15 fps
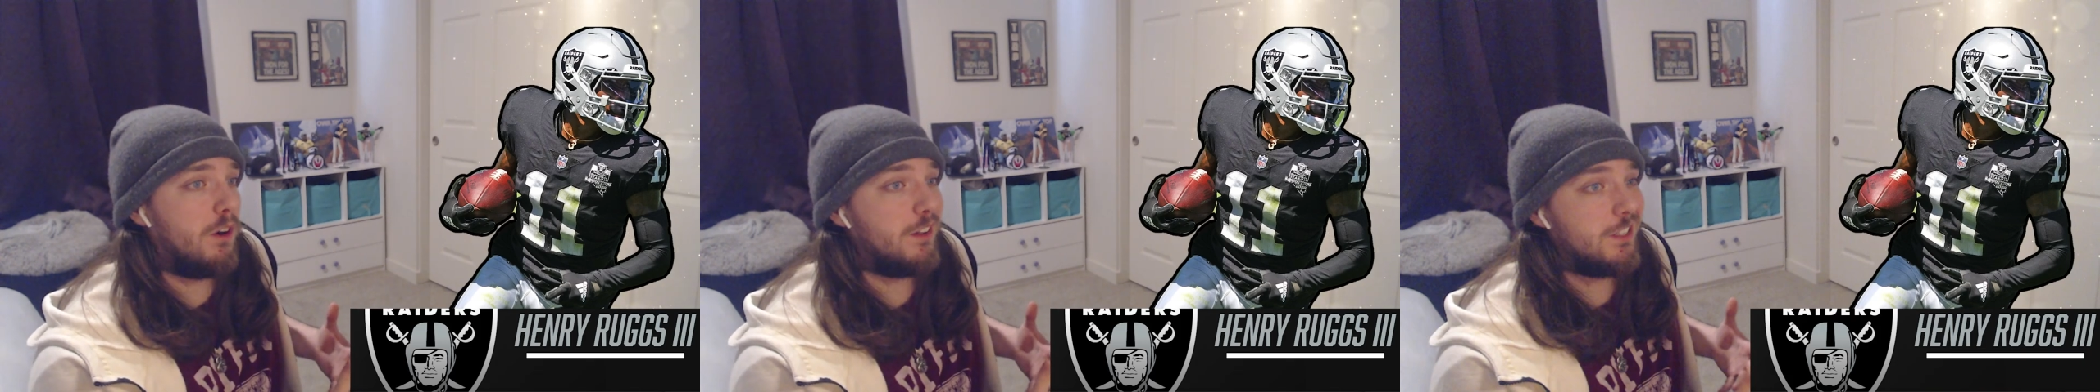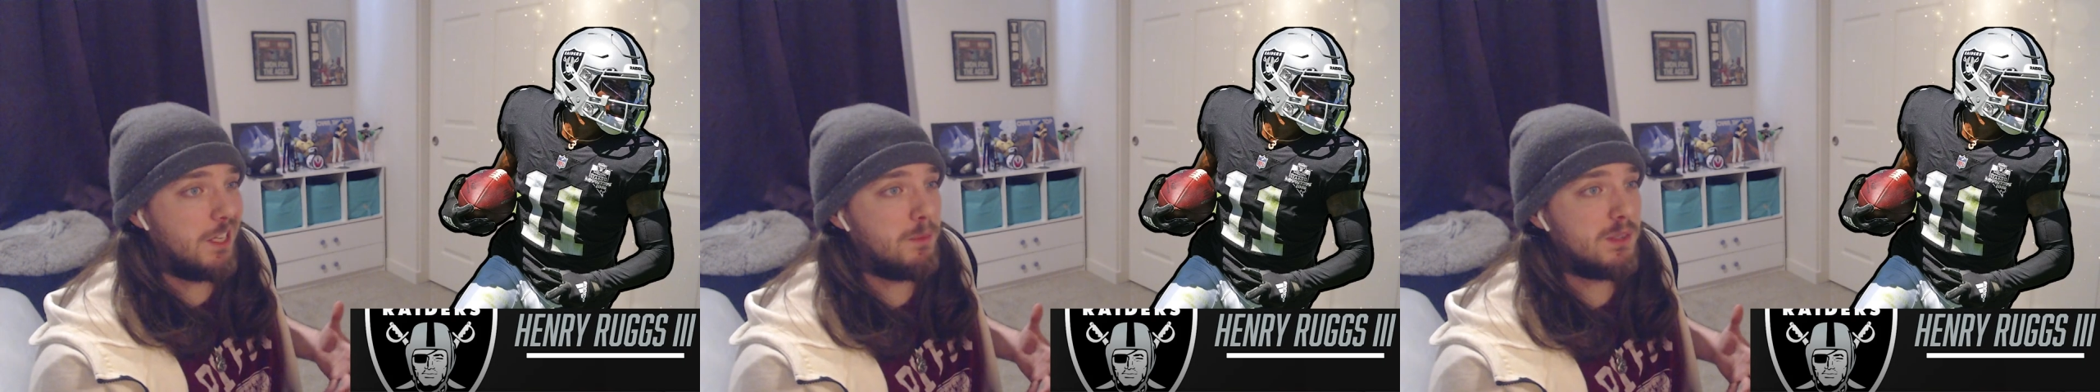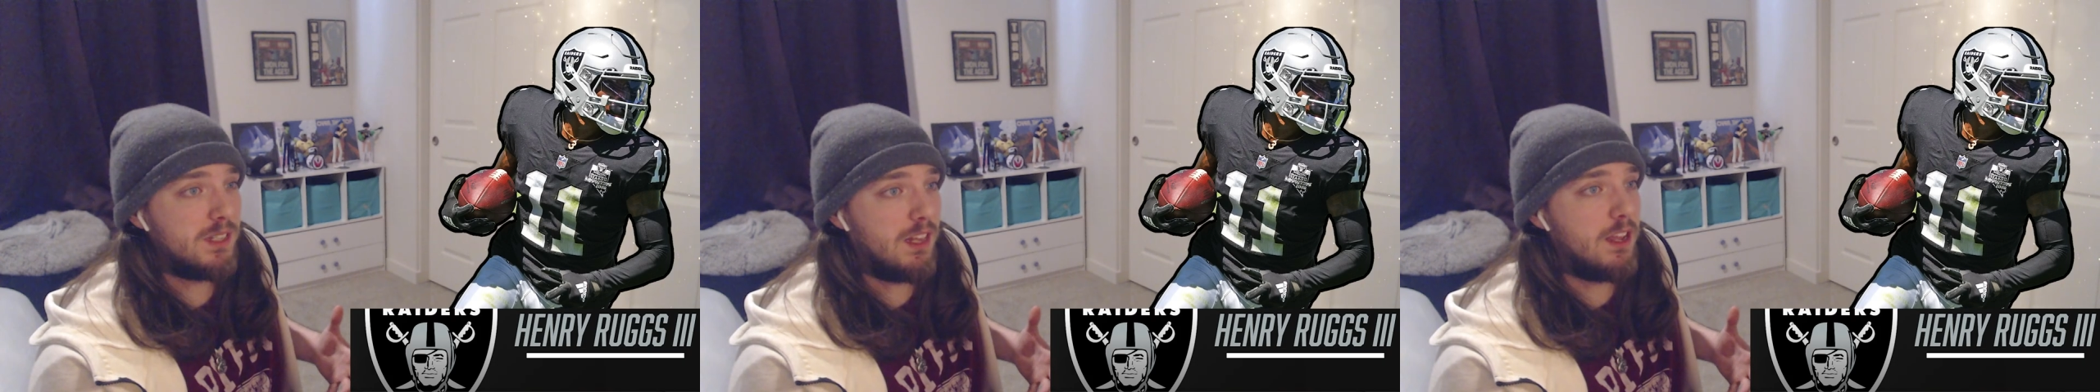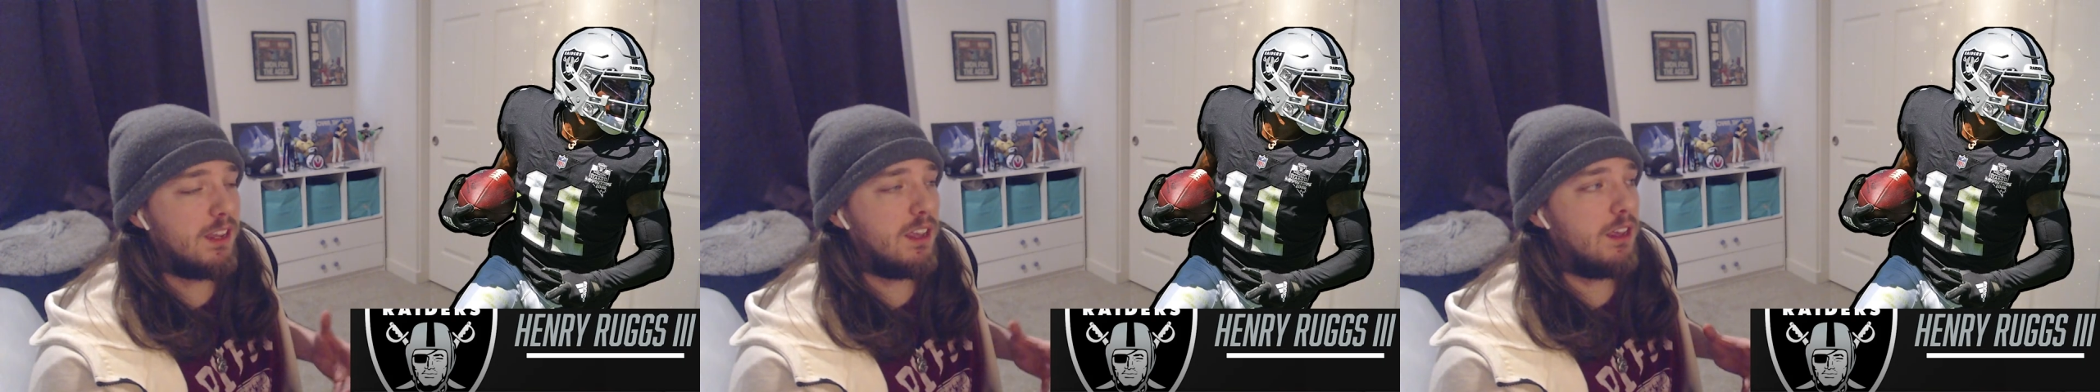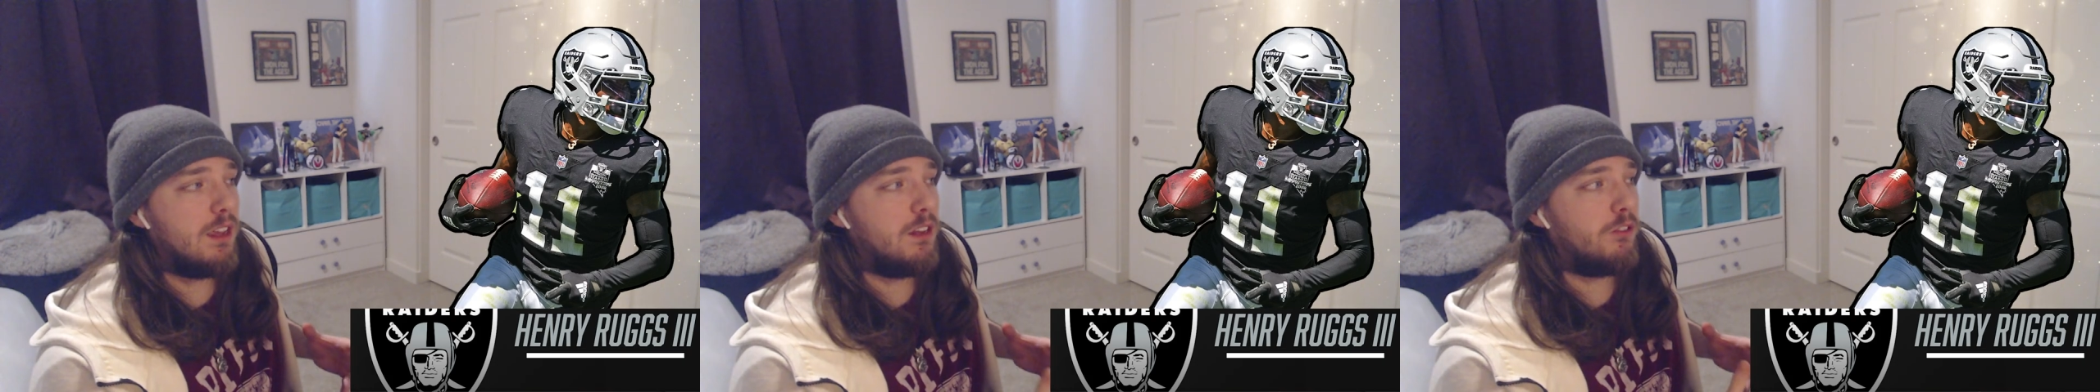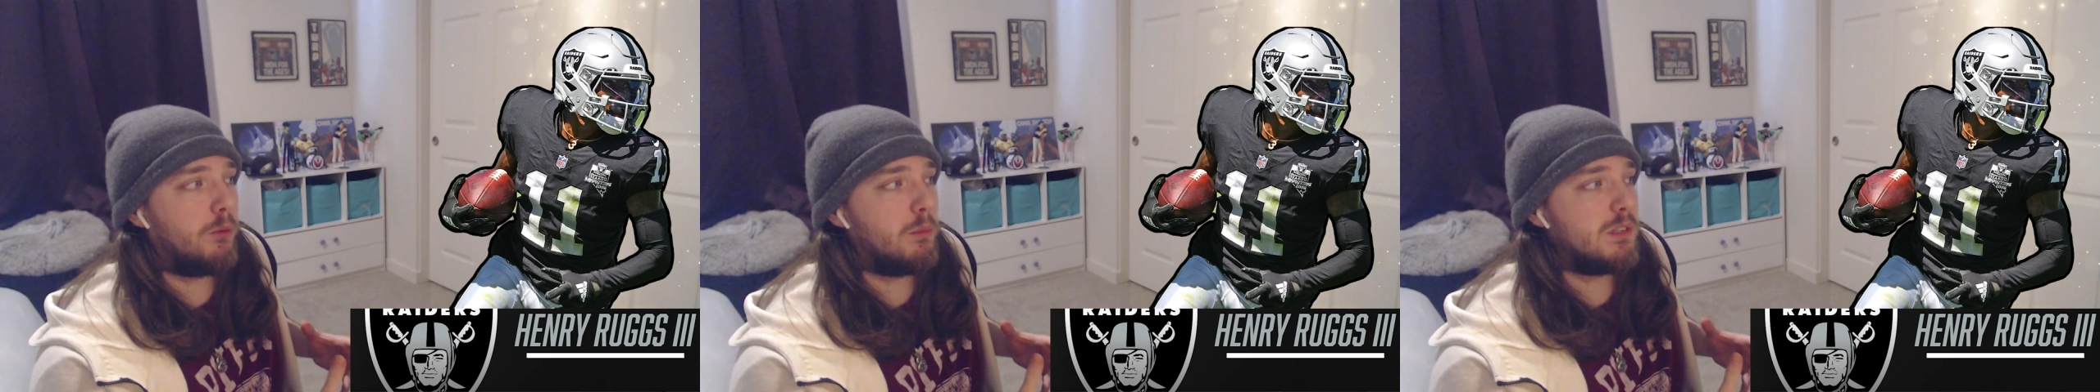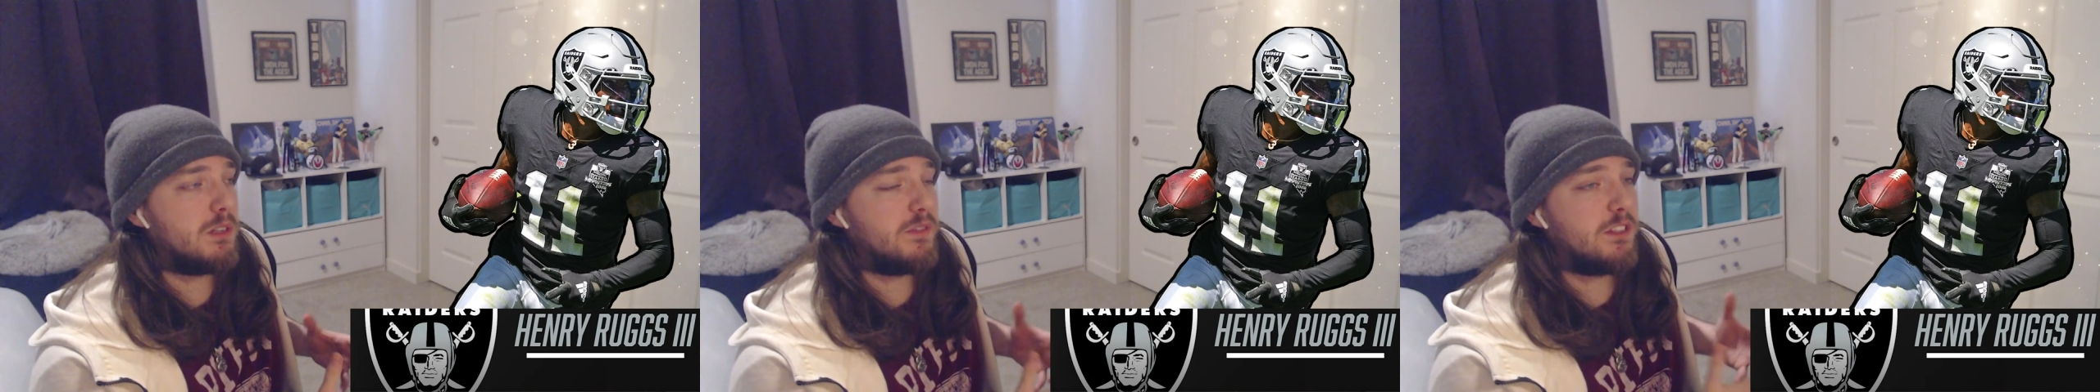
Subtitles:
it seems like, in terms of